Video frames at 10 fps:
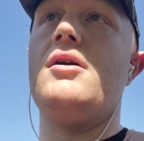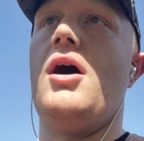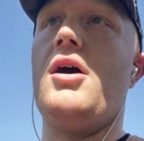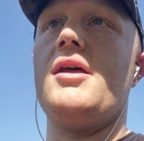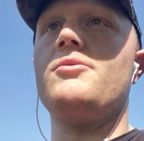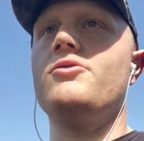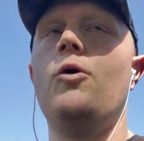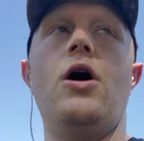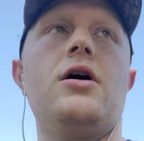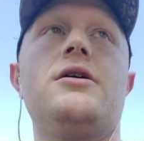unable to
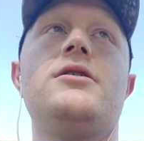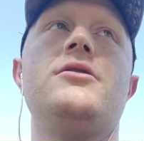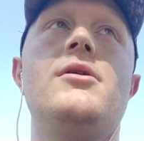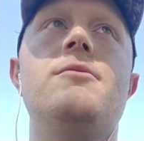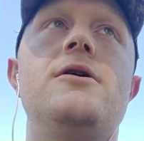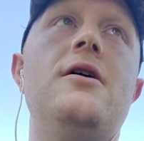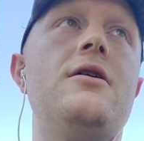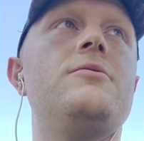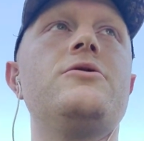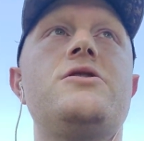walk, you may be
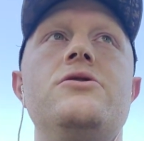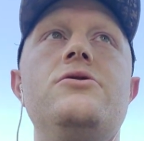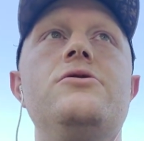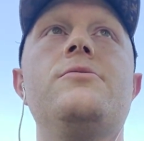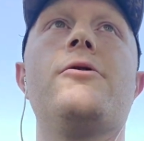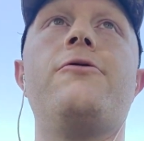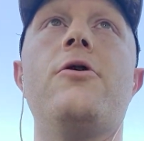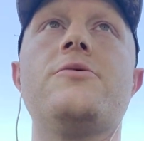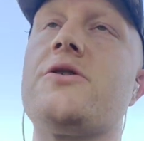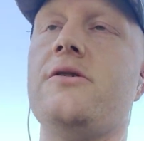unable to
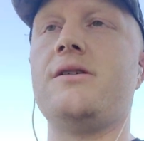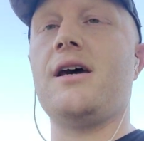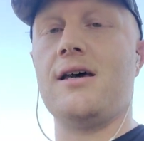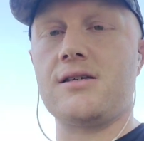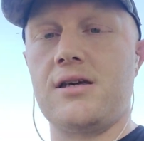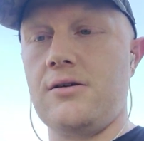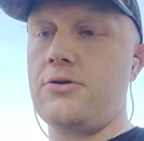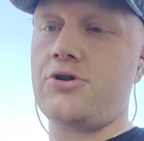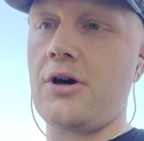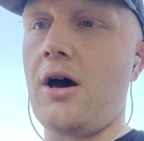perform certain tasks at
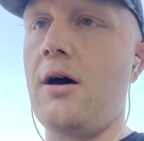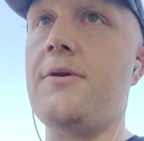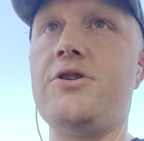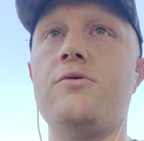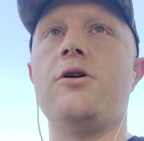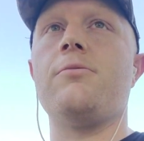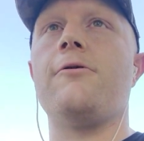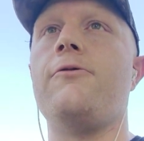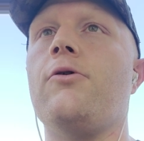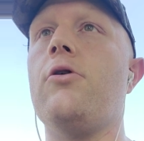your job that you want to
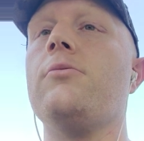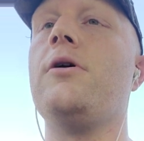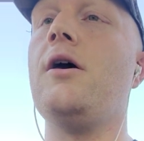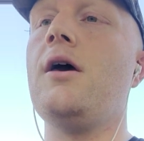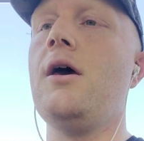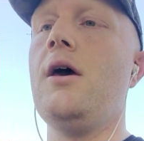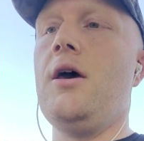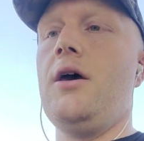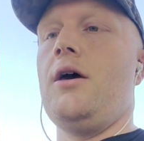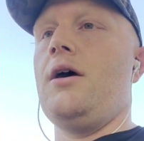perform.
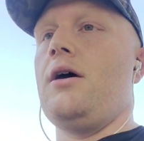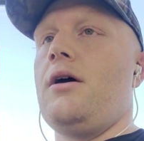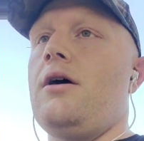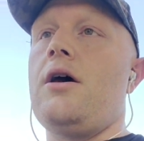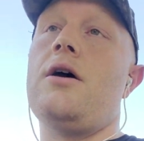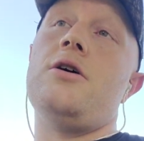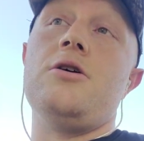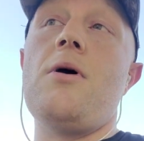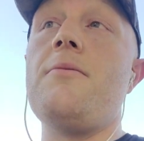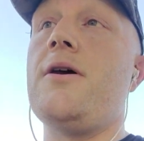
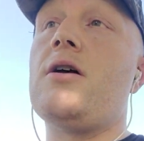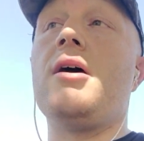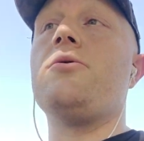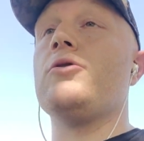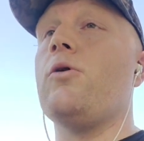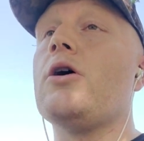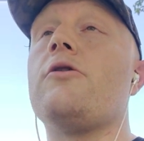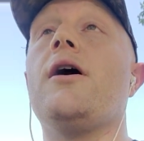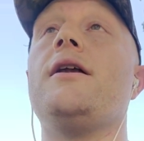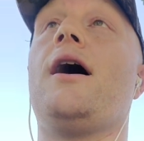You may be unable to work
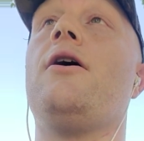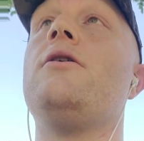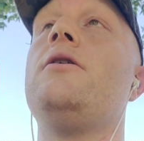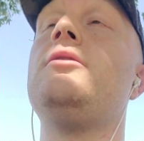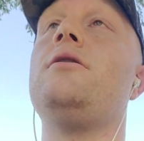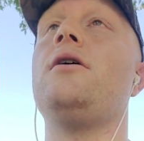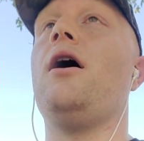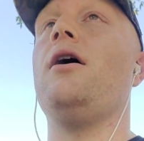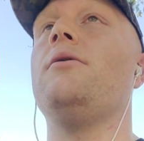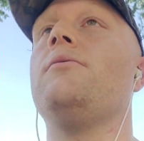right now.
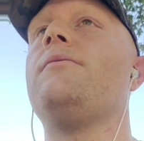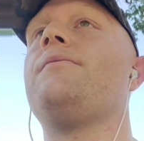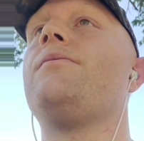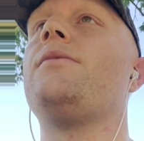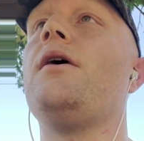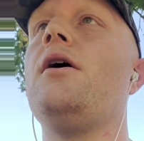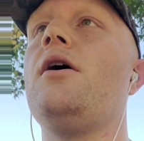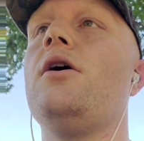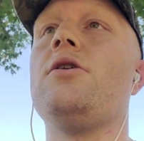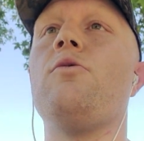
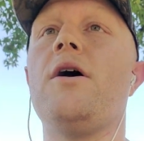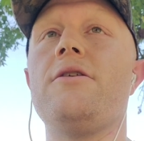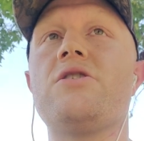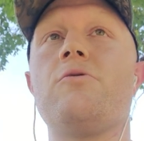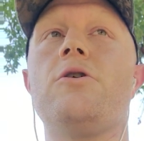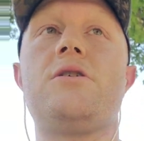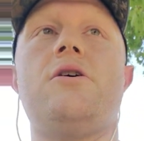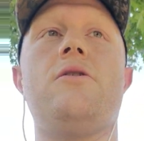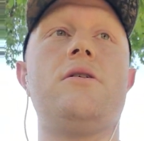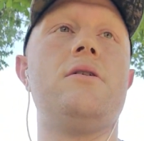The way this world's
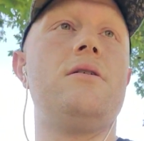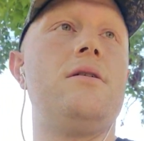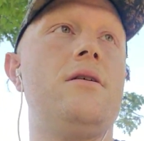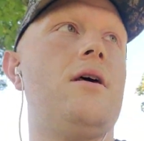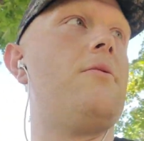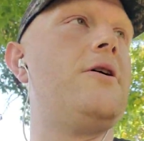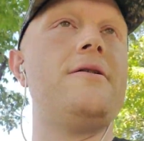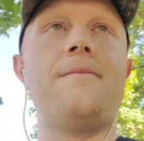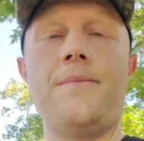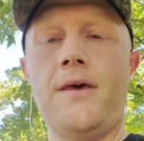going, I
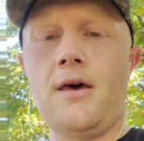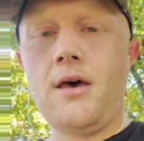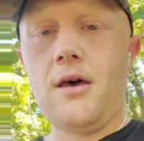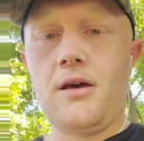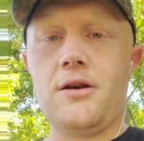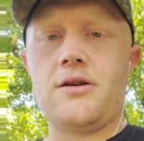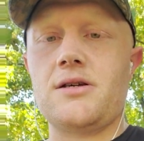mean, you